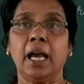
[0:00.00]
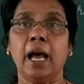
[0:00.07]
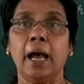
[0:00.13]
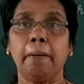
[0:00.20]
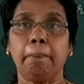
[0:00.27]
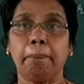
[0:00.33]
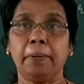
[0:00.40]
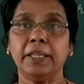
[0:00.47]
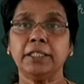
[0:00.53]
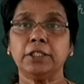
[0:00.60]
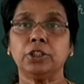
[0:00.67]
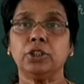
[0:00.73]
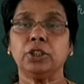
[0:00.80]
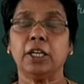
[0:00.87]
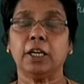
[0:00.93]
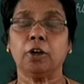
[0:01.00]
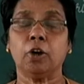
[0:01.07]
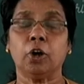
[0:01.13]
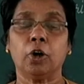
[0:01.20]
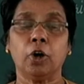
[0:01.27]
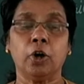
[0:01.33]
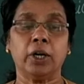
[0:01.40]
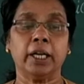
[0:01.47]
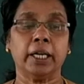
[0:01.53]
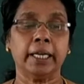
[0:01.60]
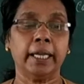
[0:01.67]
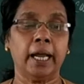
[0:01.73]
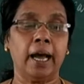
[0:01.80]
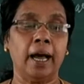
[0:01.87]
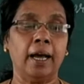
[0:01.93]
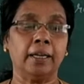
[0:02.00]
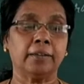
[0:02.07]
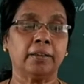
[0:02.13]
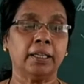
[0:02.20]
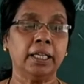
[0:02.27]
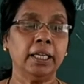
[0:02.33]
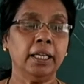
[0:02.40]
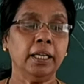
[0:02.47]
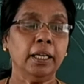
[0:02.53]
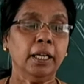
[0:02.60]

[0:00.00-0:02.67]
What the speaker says: happens to the coronary artery,